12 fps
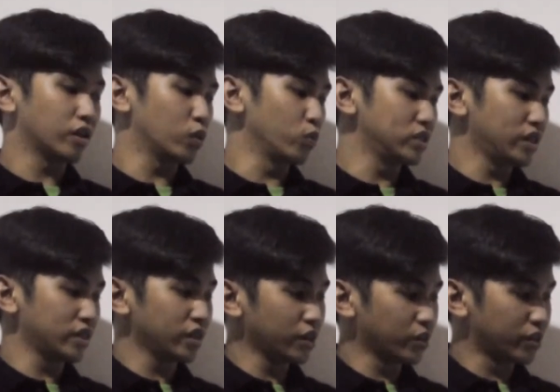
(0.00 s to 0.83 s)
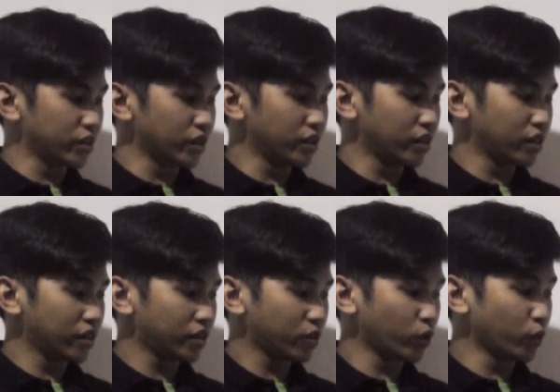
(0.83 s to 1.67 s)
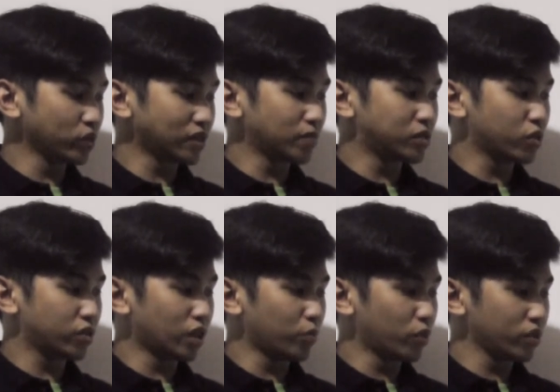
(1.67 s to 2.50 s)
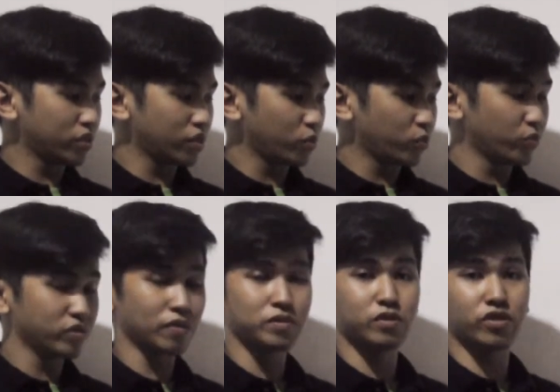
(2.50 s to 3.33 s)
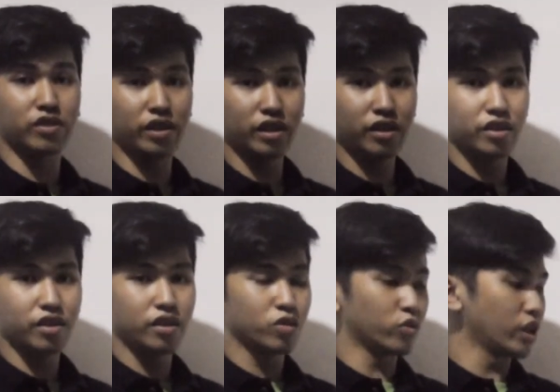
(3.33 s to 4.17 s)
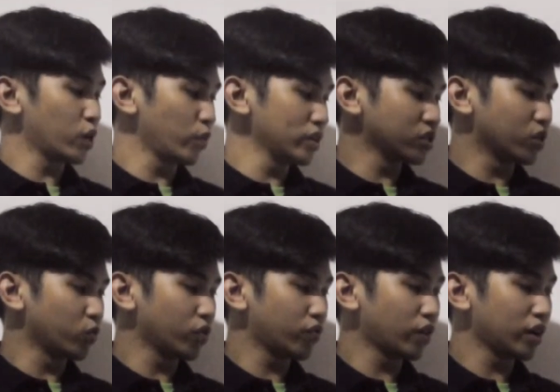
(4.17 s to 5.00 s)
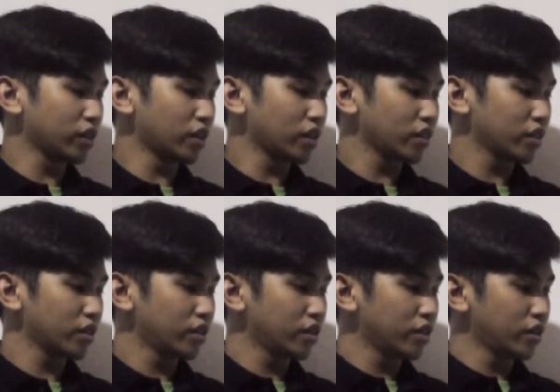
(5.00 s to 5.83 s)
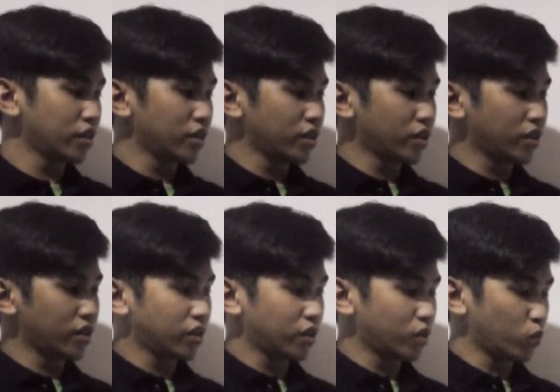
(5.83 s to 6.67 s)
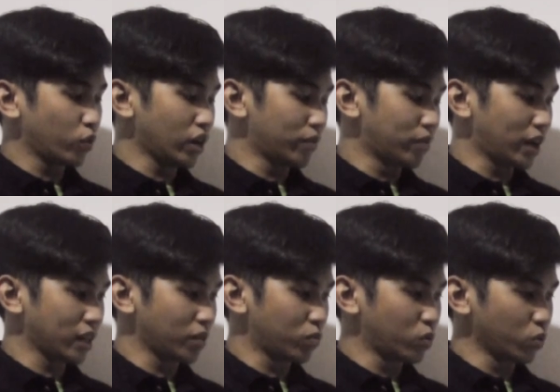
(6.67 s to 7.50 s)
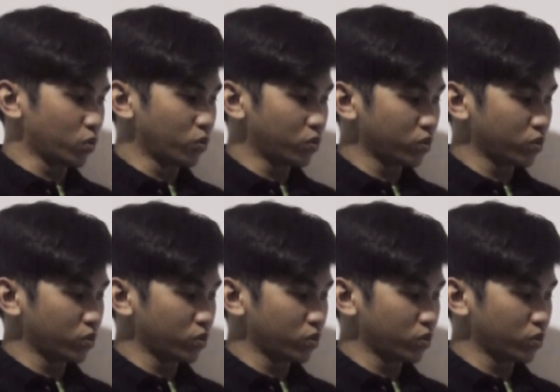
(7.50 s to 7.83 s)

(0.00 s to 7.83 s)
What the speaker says: And we see it here. When we substitute 3 to the equation, we find that we have negative 2,